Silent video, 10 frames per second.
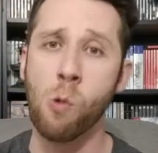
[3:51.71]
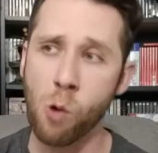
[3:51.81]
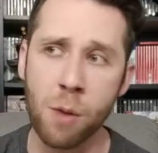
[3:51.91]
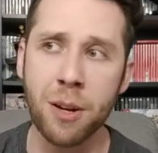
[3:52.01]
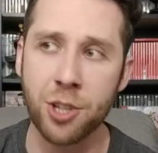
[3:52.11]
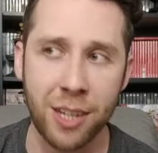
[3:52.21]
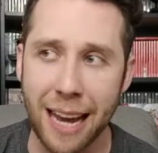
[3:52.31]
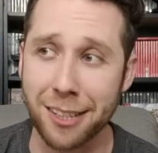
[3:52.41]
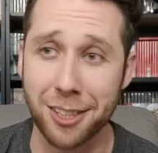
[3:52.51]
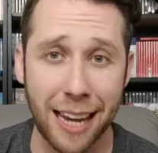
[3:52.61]
War Machine
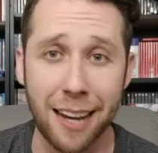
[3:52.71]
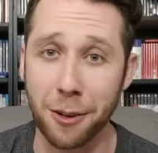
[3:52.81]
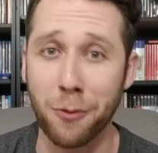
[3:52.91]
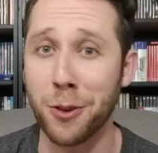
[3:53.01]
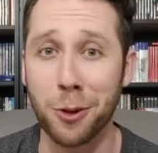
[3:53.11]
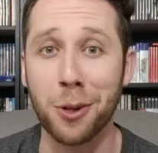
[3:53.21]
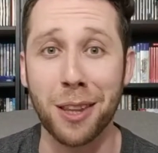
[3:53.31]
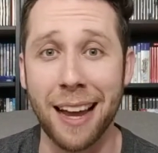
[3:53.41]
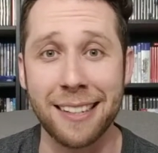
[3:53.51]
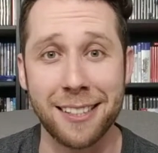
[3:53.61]
actually had a few
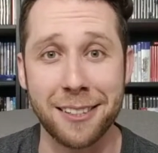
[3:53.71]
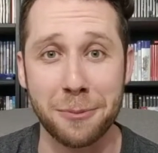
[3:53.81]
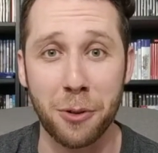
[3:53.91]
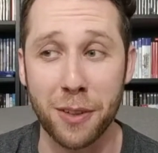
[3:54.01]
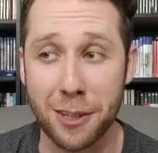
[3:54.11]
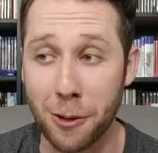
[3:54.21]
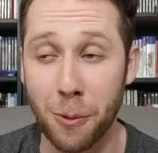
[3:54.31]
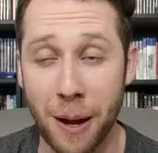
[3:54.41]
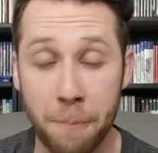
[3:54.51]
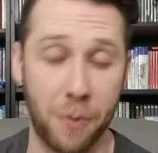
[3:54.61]
good lines in this movie
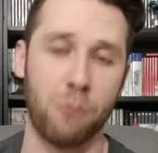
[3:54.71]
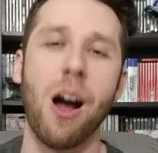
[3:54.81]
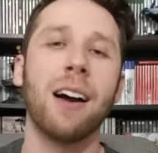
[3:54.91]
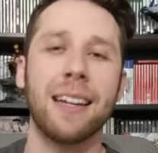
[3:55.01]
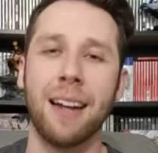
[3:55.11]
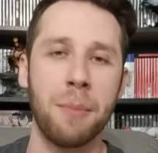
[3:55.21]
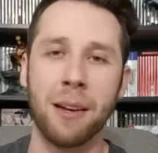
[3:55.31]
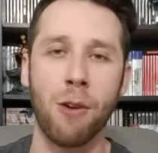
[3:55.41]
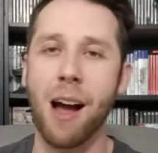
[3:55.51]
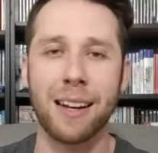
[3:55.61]
too. And Rocket,
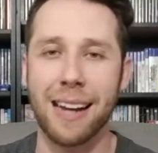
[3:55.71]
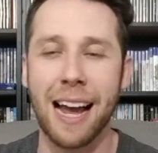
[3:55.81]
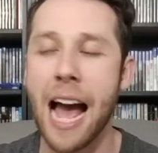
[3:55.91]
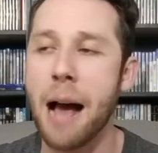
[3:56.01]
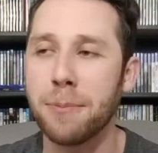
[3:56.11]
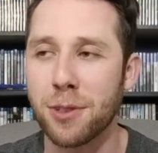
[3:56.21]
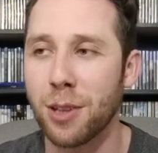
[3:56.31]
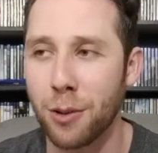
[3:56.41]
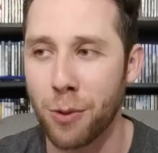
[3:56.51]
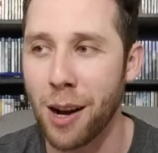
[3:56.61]
I
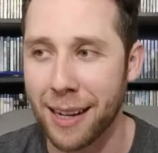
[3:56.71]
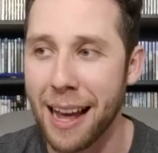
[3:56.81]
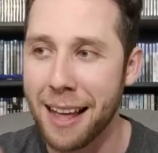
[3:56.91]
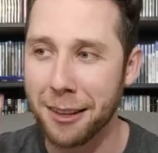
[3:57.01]
absolutely love Rocket.